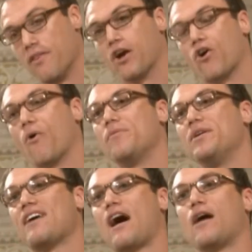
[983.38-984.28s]
There are going to
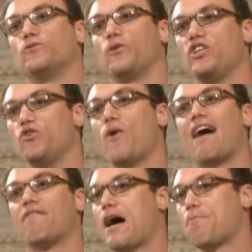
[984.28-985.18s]
be times when you
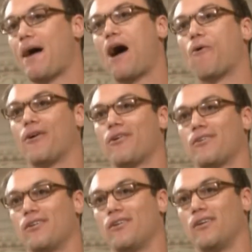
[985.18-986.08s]
have that power.
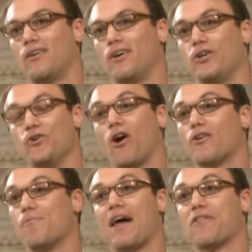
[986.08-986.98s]
You
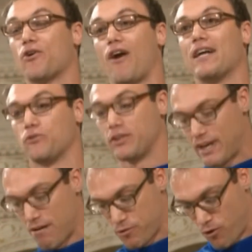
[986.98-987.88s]
are the of
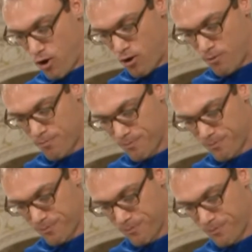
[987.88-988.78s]
graduates, after all.
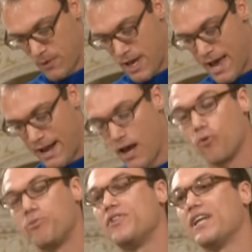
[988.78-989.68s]
And I
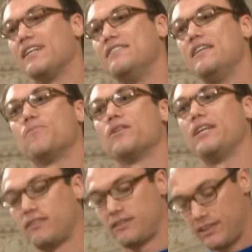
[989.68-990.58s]
hope you think
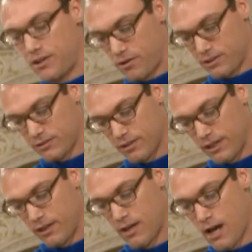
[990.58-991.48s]
deeply and
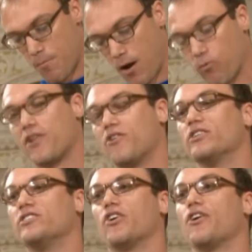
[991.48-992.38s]
seriously about whether
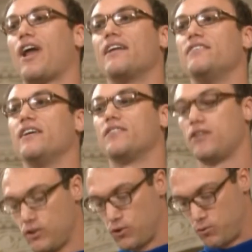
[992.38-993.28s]
it is a good idea
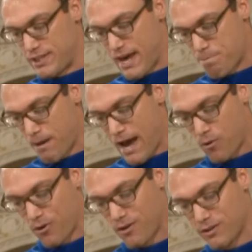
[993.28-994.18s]
to use that
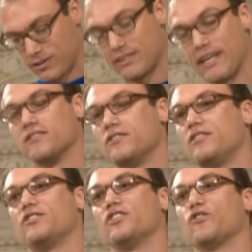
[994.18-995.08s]
power to take
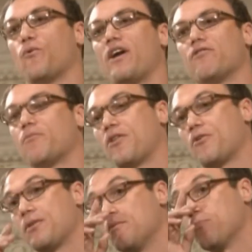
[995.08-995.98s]
decisions away from
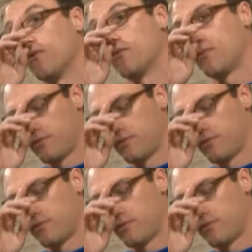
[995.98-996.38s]
other people.